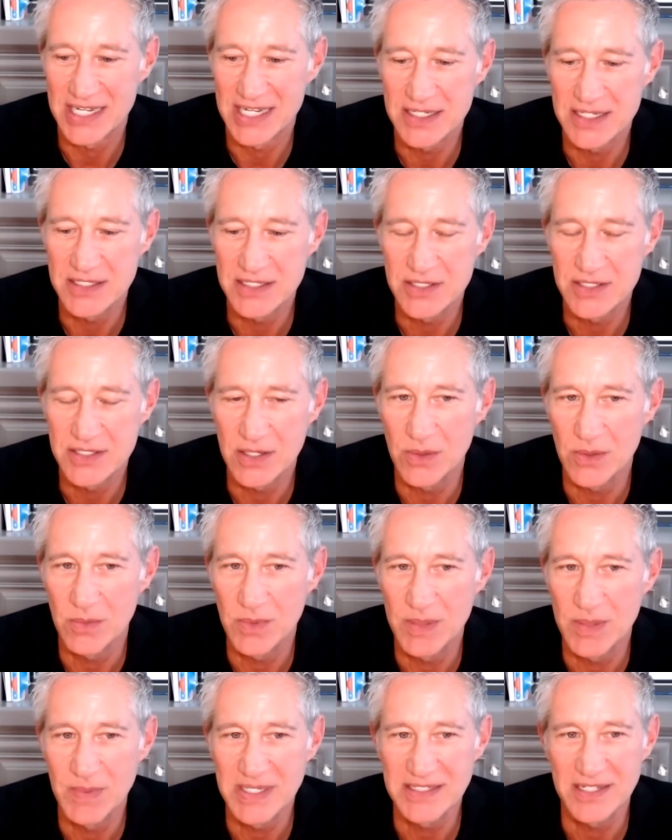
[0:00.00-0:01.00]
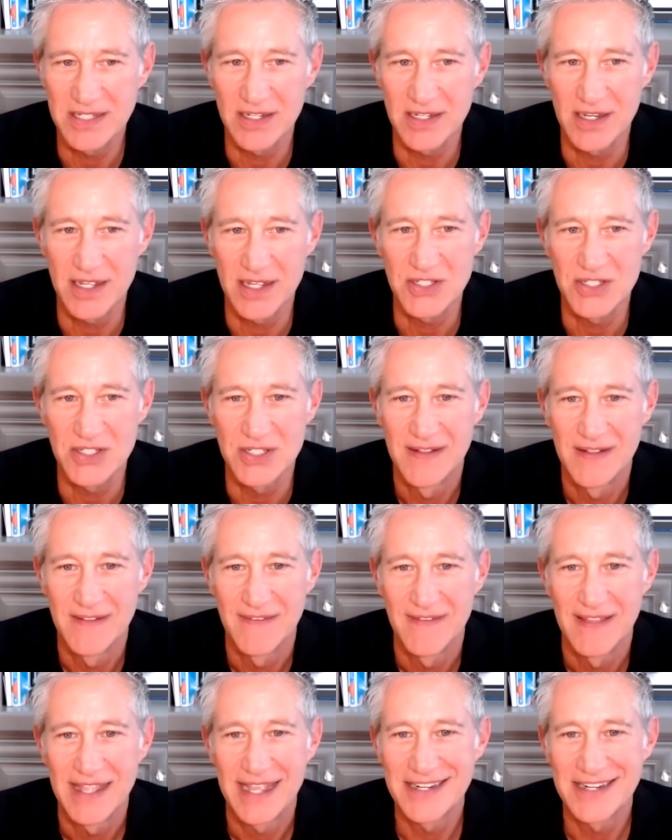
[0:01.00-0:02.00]
And so we went to lunch,
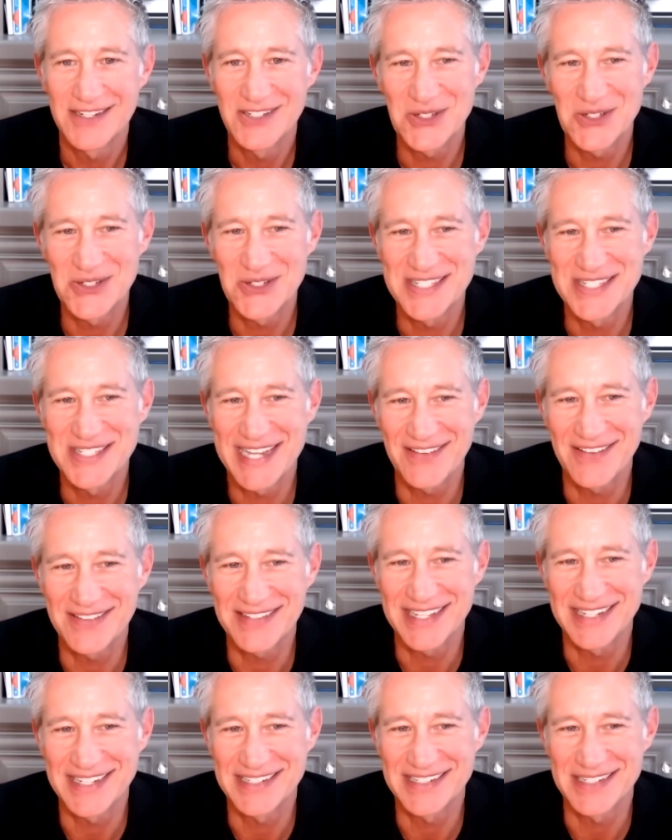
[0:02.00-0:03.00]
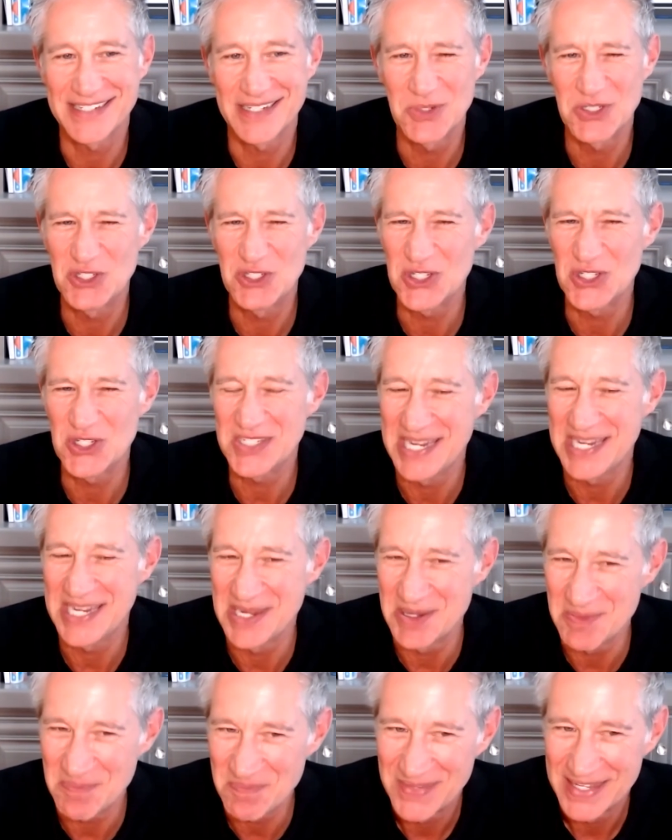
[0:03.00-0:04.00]
and it turns out that it was just
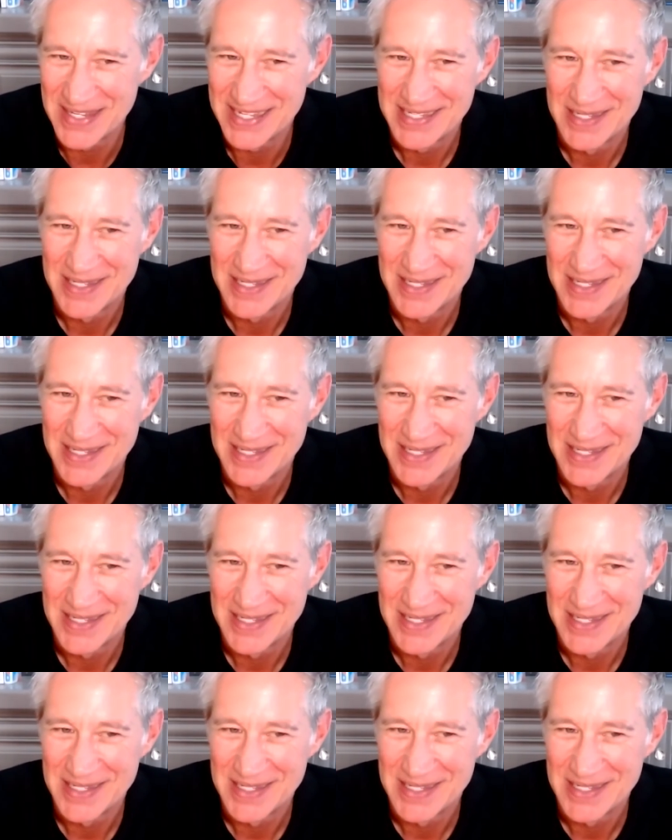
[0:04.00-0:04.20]
him,